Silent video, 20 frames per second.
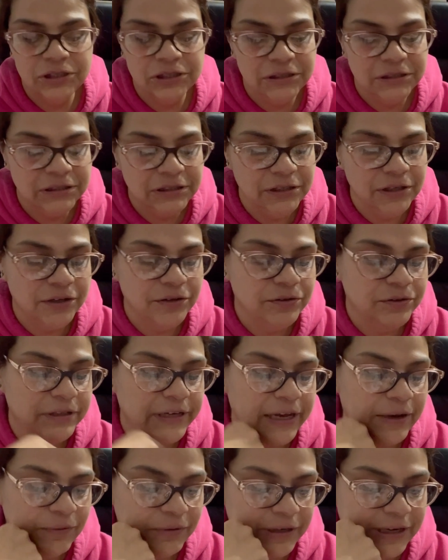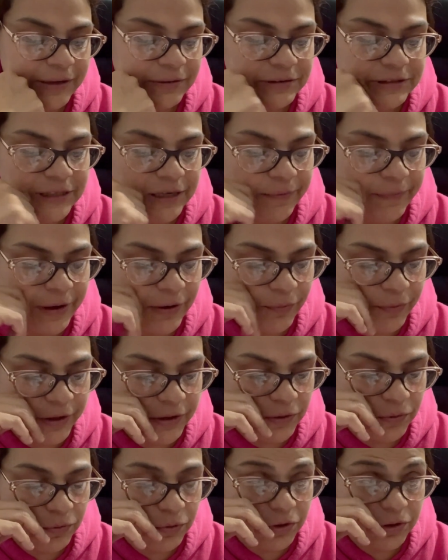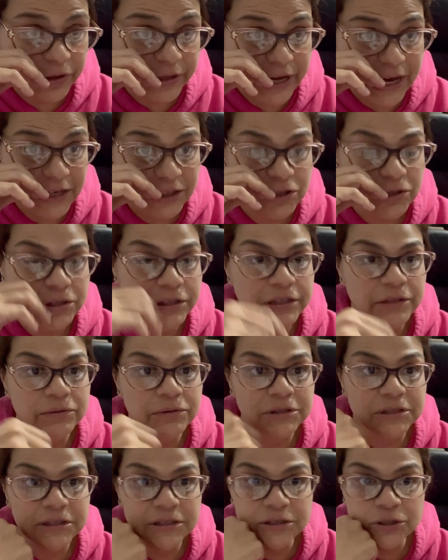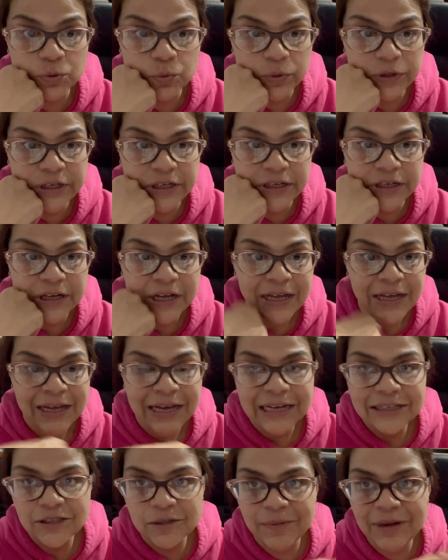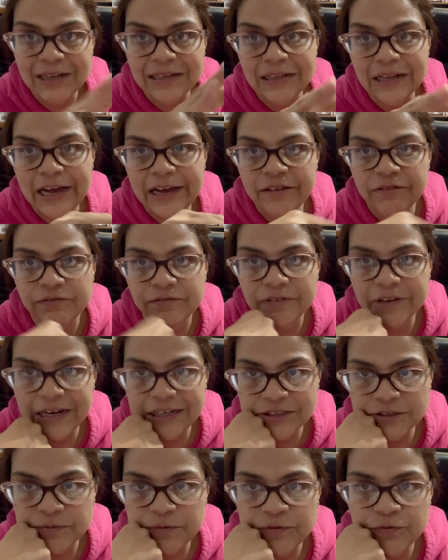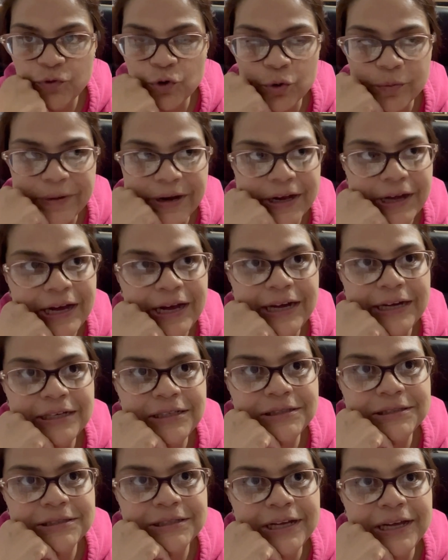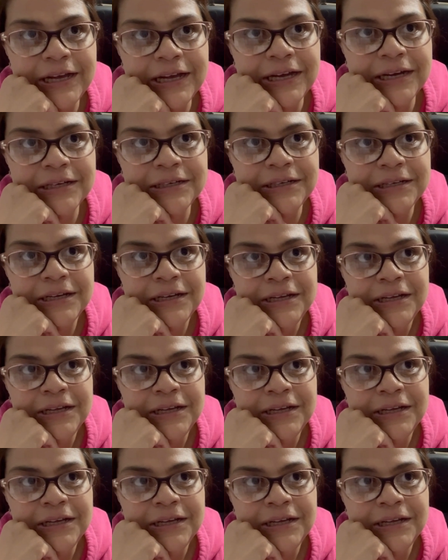Just the other day when I was on my way to work, actually it was this week, some of my life flashed before my eyes, and